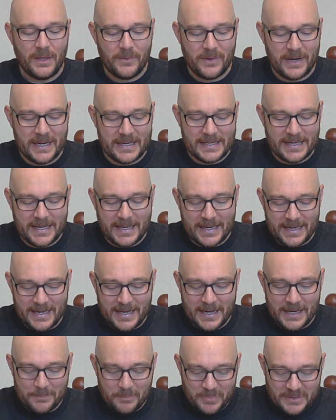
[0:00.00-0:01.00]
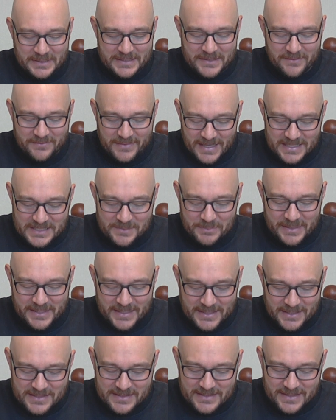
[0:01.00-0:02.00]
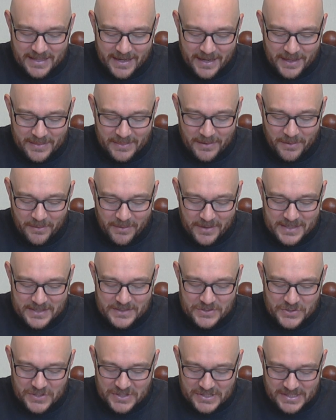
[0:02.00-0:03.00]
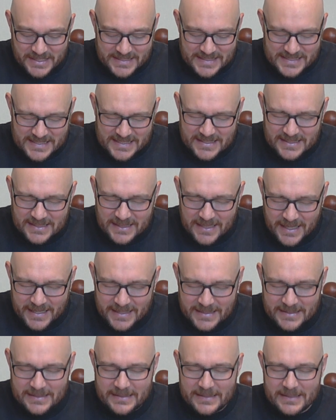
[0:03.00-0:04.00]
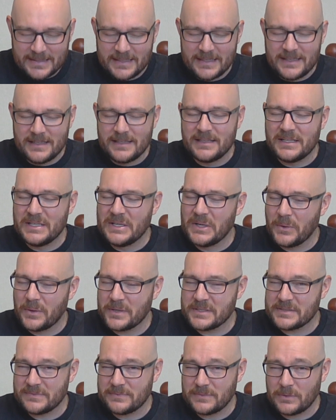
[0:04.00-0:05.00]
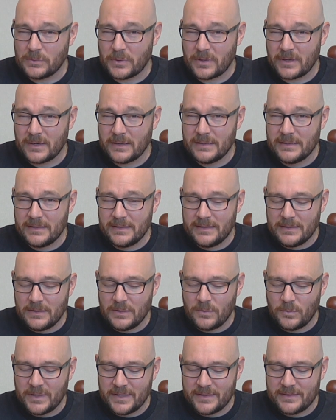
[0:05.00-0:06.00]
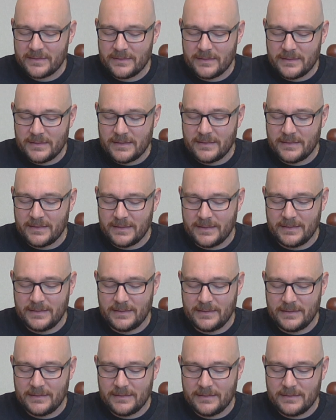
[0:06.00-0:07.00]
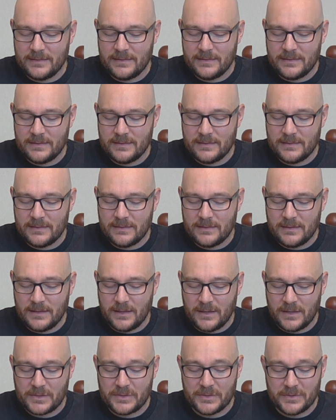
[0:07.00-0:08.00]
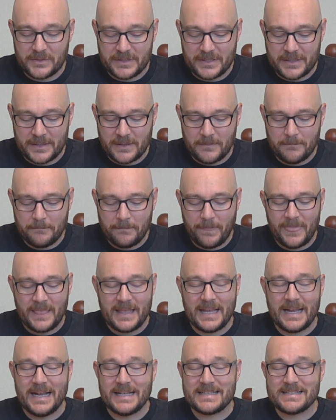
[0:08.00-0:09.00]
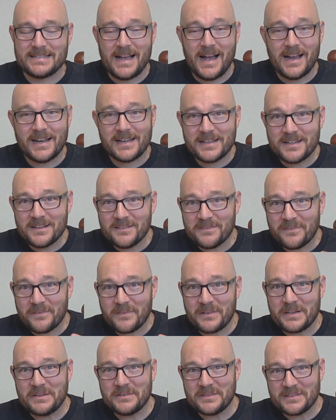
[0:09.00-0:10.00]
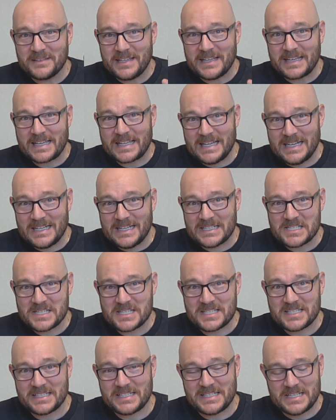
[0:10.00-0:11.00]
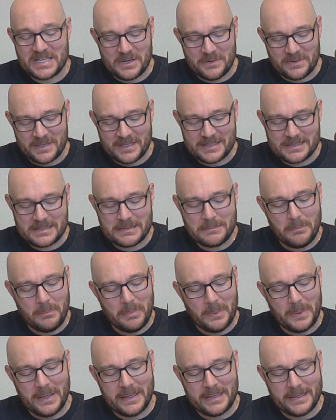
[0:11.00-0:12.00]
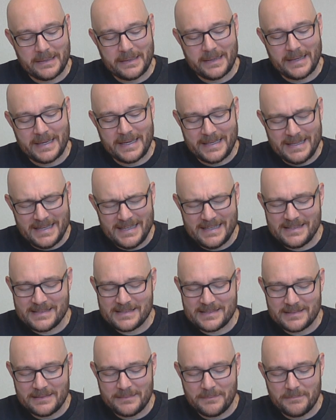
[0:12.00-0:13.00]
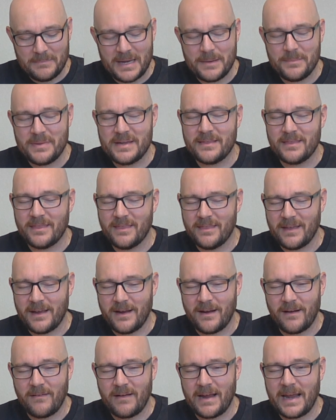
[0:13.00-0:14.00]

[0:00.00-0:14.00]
Right? And I believe that's because there is just a slight noise floor with the Gungnir. It's not enough for you to like consciously notice, but it is maybe there.